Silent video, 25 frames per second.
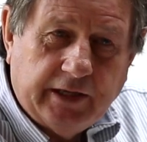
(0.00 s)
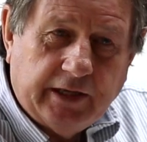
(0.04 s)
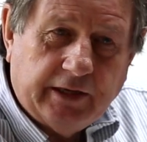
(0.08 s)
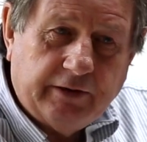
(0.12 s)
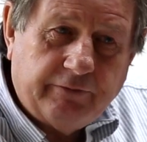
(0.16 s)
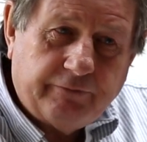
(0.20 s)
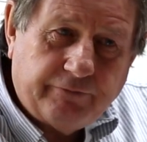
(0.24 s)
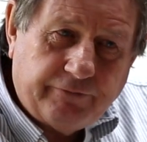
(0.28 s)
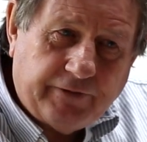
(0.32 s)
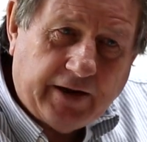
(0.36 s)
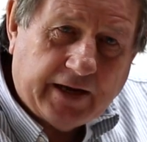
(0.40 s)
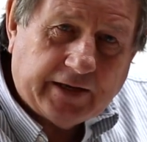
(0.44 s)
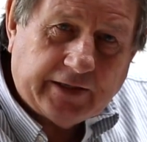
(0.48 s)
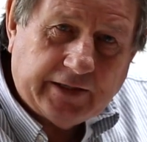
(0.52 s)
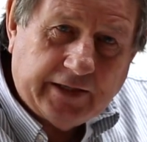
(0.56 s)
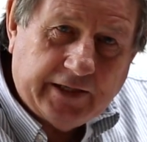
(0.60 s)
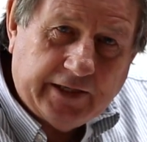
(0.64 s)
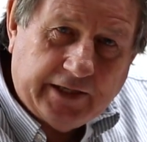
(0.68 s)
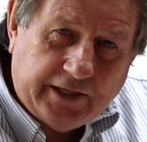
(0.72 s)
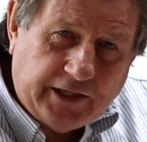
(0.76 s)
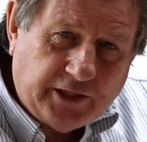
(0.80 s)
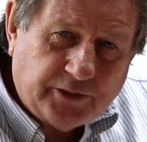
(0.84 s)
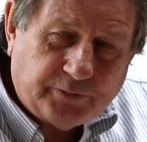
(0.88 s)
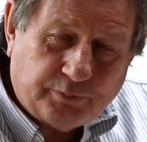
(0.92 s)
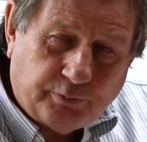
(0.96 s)
In fact,
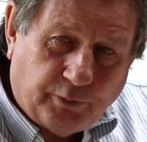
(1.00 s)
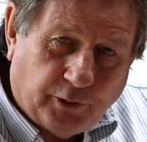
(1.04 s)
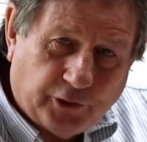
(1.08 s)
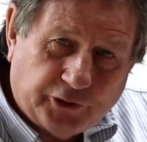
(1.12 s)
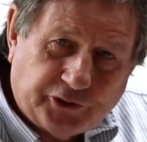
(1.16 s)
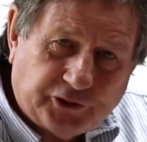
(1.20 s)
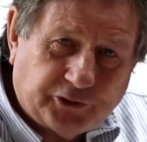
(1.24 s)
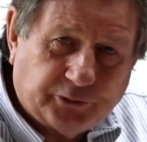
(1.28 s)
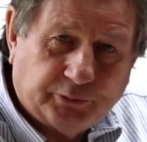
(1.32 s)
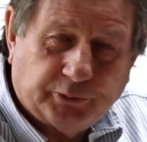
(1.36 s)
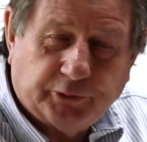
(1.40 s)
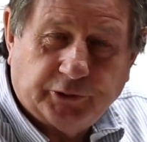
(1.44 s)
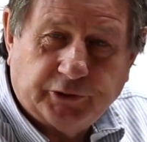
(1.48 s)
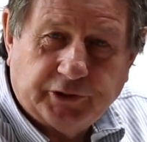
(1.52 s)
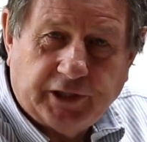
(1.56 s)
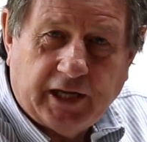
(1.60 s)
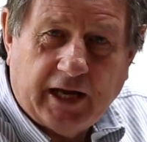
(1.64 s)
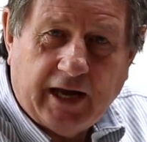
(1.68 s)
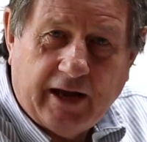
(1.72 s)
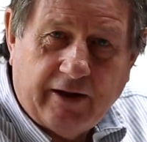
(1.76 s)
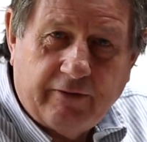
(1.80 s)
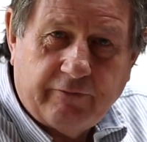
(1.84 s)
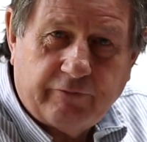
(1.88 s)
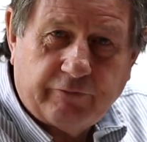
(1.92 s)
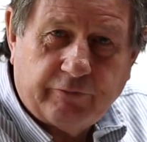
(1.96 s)
it is possible to
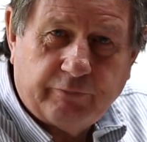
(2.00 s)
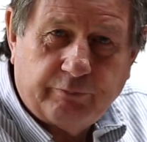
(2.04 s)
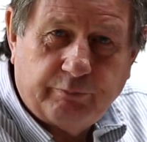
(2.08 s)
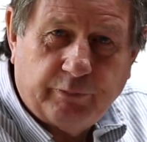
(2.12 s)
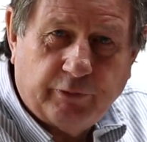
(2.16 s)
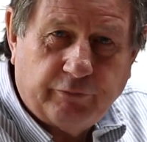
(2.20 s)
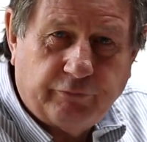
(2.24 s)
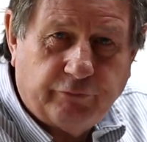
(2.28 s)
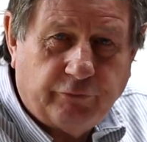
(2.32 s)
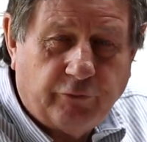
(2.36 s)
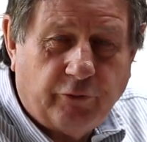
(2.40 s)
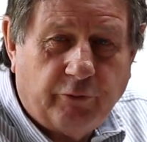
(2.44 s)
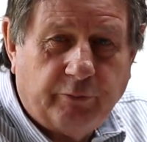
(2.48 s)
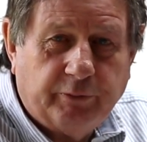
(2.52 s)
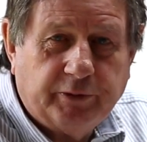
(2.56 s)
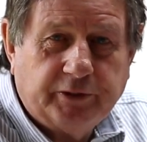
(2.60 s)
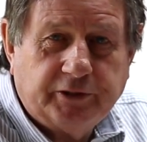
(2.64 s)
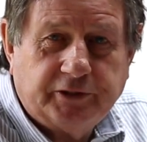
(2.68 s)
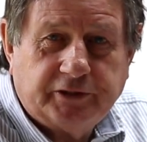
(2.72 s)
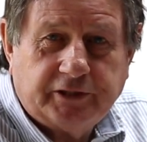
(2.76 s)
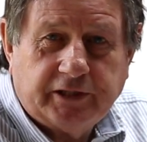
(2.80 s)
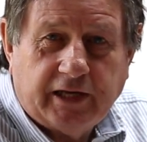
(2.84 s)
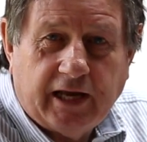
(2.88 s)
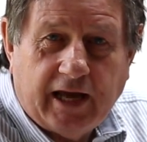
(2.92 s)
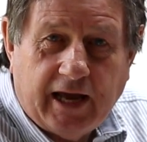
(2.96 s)
have
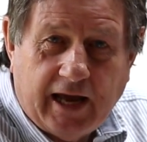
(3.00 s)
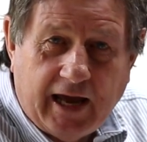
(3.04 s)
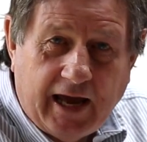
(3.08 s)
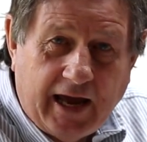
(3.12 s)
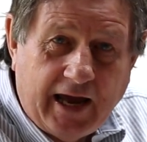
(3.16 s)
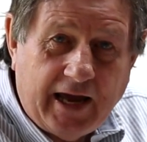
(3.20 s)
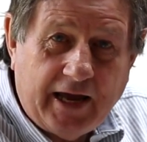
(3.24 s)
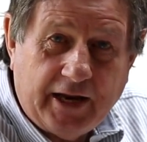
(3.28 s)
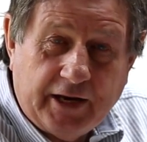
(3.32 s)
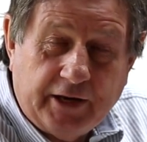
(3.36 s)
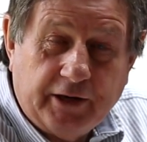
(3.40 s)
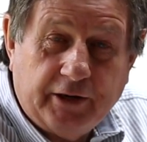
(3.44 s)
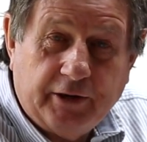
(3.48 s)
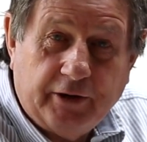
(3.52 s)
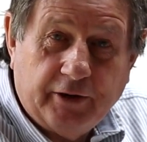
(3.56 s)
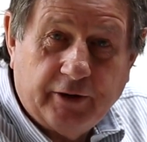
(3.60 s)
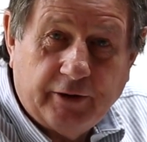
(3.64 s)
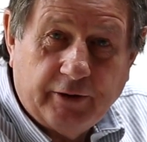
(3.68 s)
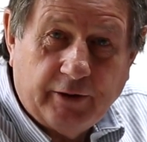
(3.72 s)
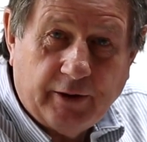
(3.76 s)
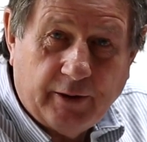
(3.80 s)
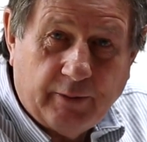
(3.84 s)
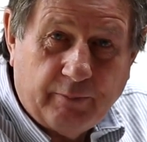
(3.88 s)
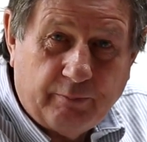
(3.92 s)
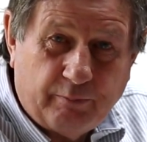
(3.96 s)
performance and
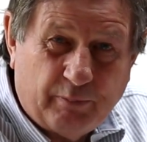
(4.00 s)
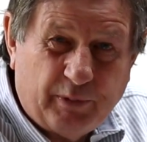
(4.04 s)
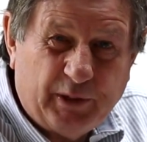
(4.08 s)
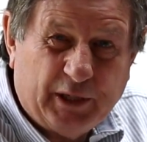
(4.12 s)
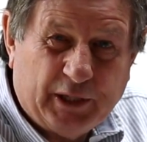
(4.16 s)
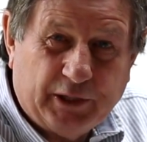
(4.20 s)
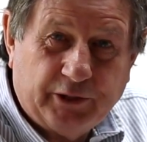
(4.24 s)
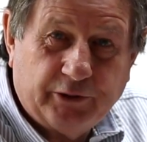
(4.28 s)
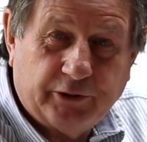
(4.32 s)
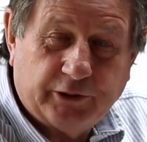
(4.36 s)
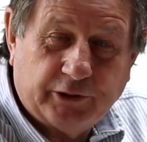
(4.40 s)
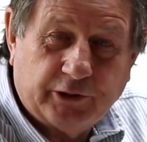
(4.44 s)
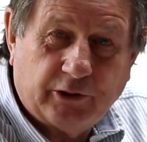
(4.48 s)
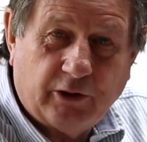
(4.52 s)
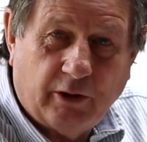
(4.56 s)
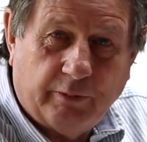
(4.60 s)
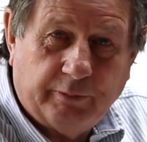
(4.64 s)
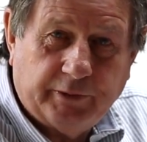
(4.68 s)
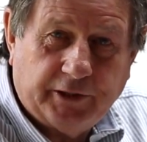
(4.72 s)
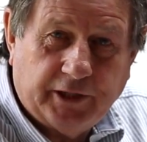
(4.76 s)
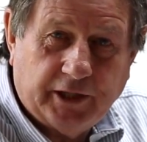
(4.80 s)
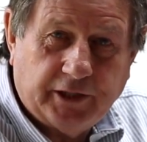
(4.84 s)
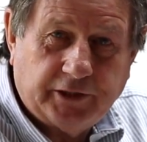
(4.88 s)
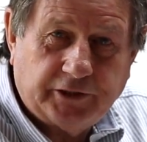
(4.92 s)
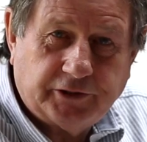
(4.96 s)
pretty good
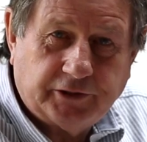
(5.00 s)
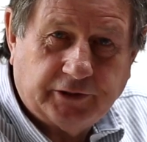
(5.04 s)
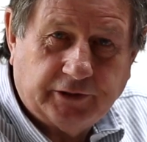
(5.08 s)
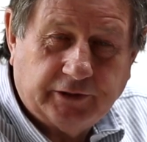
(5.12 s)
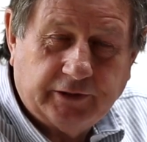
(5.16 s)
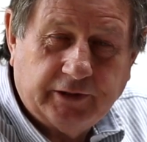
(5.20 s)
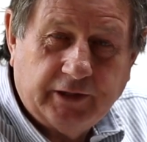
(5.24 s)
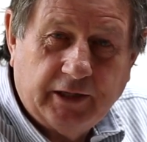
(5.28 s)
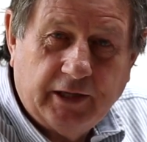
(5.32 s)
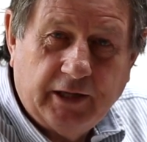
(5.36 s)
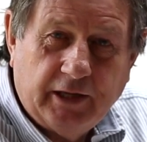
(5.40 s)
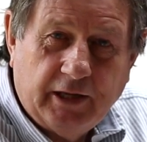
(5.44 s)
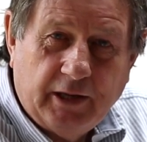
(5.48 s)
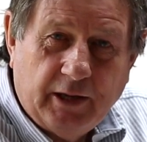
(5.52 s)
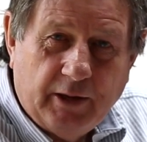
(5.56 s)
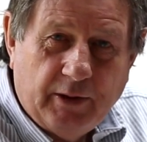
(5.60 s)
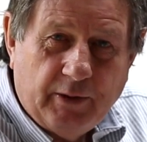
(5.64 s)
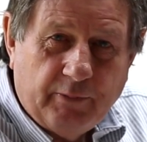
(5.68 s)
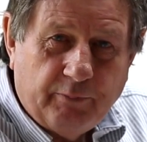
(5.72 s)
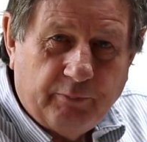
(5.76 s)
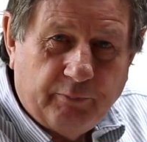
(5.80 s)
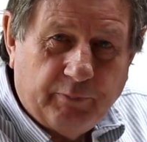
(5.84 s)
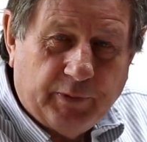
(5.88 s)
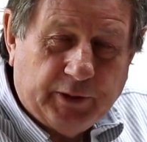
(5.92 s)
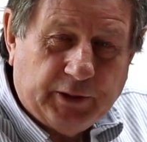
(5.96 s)
accommodation,
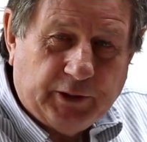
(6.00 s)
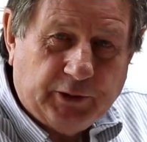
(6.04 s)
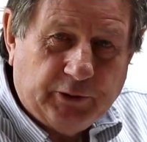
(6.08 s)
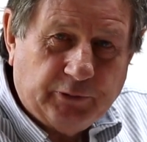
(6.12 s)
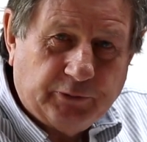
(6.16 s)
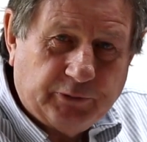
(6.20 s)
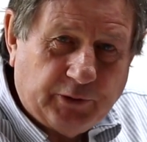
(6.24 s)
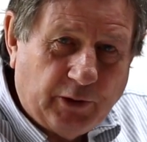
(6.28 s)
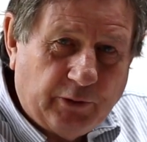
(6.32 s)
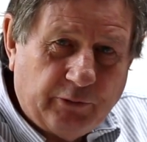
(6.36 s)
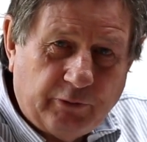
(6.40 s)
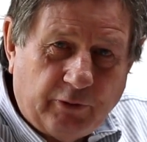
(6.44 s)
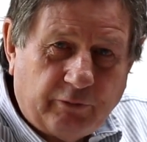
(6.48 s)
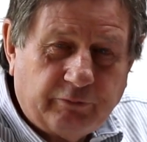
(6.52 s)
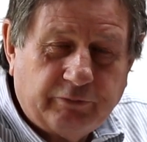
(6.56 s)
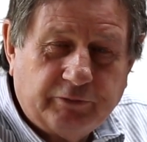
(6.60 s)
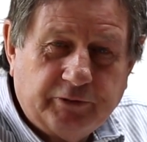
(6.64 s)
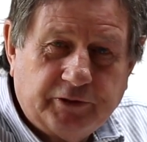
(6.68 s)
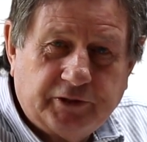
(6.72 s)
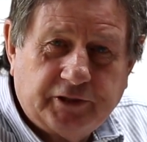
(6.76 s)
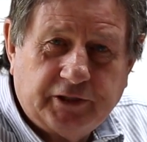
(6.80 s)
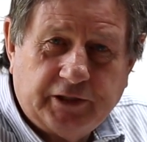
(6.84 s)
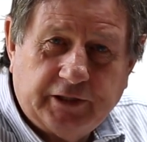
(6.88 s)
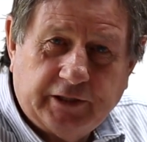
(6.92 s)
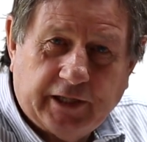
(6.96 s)
but you don't often
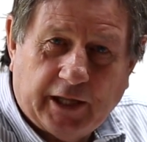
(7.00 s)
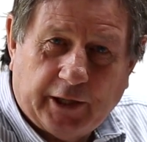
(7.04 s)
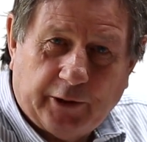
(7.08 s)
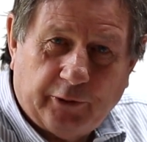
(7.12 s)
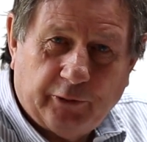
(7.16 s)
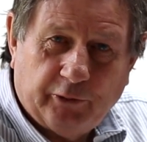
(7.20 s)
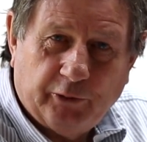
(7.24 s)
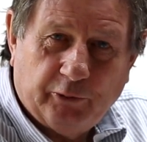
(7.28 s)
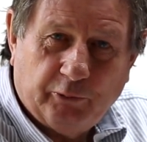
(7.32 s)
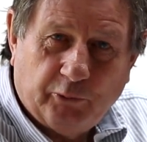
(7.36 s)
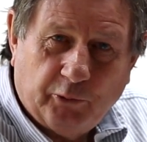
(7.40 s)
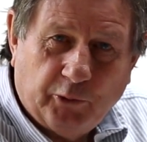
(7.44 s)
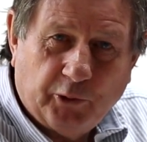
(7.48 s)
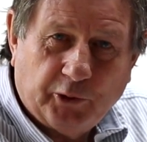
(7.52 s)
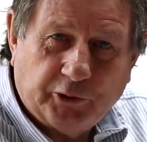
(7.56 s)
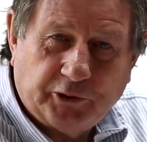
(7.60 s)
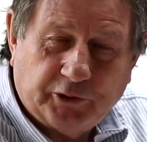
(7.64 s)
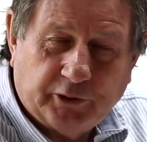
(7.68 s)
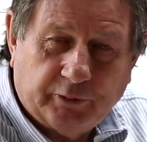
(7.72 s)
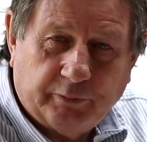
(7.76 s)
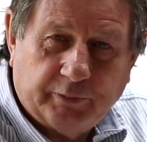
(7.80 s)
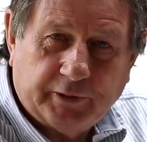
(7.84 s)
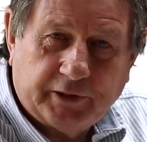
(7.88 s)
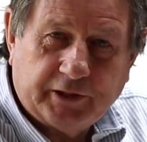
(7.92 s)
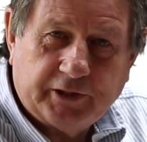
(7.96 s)
see that on the
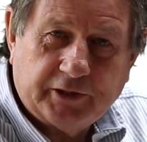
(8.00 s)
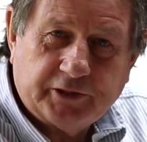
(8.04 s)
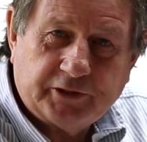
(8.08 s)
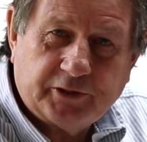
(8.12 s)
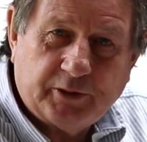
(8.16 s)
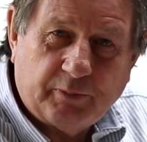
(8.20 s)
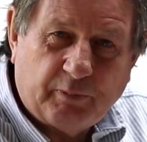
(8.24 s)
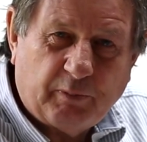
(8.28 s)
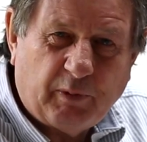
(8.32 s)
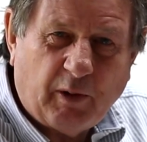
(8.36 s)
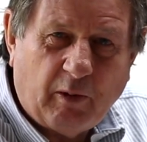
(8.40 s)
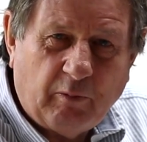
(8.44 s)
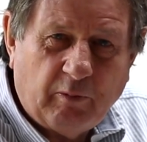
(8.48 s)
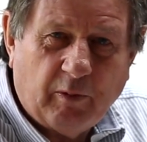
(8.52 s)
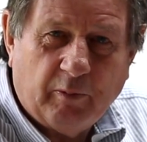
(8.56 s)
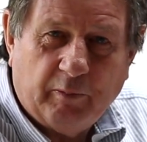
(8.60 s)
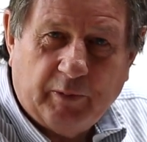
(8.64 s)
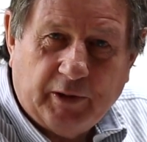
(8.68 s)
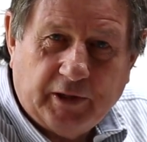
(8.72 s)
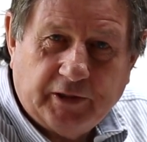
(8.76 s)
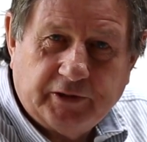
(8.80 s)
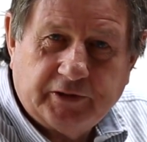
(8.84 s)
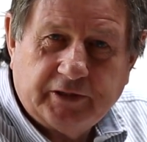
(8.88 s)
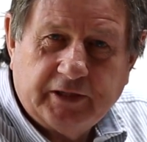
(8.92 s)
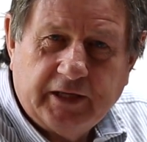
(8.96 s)
water because the problem
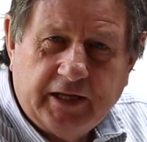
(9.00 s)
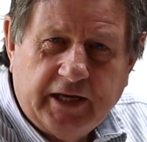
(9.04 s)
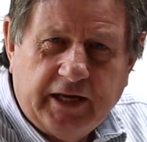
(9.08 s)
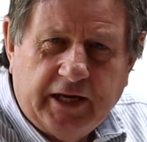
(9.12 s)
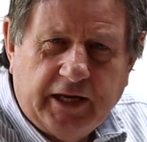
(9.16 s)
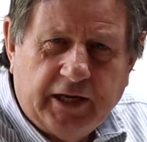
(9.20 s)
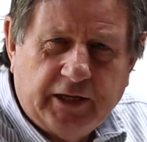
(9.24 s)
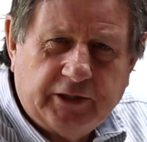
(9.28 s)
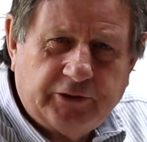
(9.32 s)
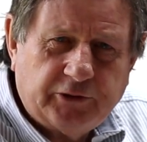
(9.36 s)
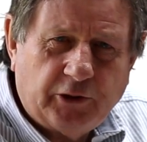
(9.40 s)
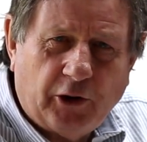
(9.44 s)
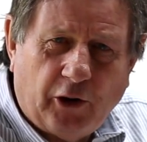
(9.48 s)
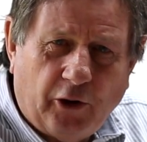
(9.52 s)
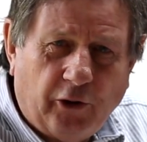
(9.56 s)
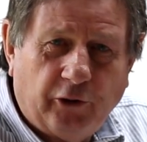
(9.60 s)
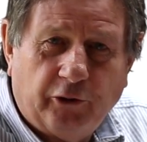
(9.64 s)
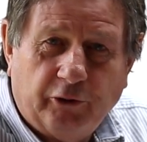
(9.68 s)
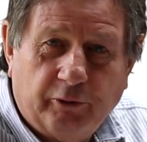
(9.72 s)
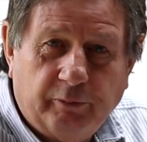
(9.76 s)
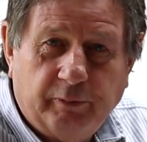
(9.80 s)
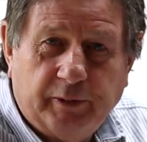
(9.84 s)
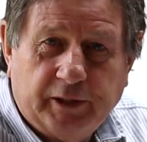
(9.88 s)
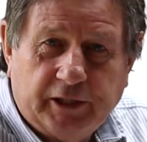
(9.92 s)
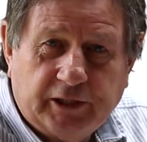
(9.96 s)
is it's
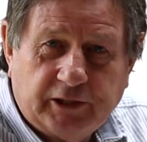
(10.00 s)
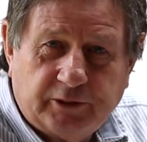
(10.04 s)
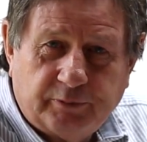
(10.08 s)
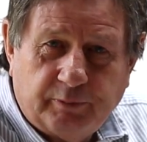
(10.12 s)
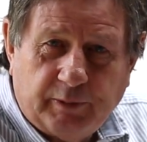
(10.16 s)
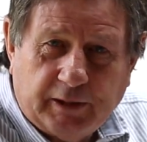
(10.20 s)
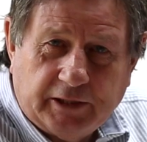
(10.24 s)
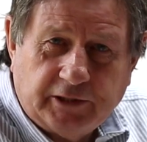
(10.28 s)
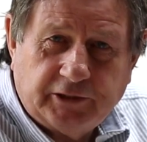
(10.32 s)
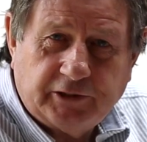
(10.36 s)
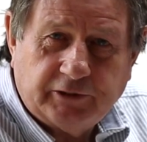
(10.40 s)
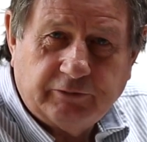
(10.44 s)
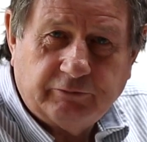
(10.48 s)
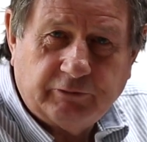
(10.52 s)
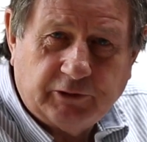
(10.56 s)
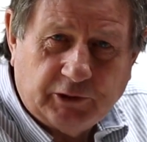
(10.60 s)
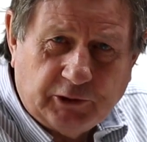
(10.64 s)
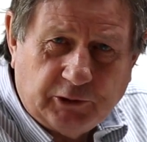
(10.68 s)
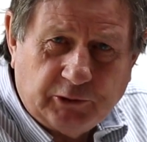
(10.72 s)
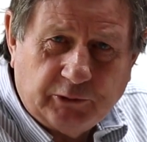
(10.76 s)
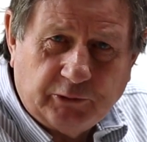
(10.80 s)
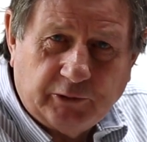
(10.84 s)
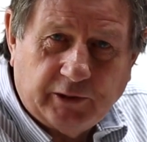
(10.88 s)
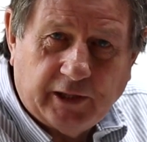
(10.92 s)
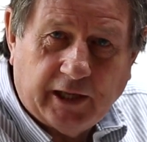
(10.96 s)
horribly expensive to
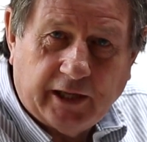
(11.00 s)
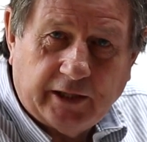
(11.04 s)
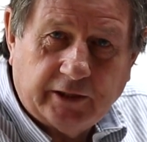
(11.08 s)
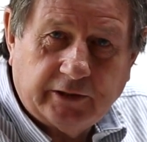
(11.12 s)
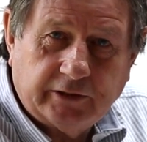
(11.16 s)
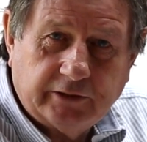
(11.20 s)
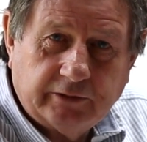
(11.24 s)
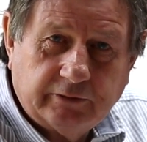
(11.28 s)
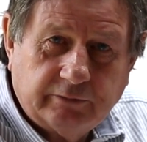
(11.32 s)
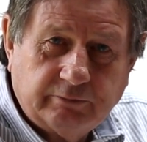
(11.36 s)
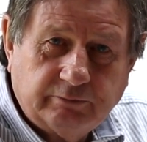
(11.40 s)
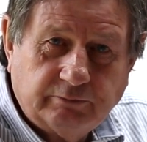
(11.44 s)
do that.